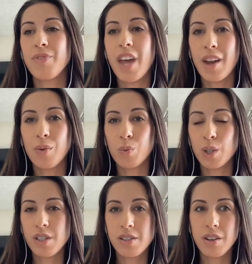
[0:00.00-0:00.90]
then
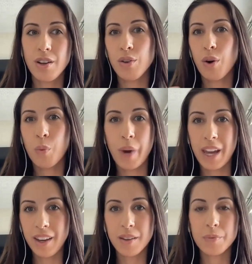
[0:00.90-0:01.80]
we're still
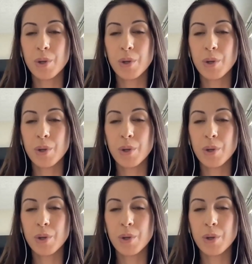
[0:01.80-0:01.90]
awake.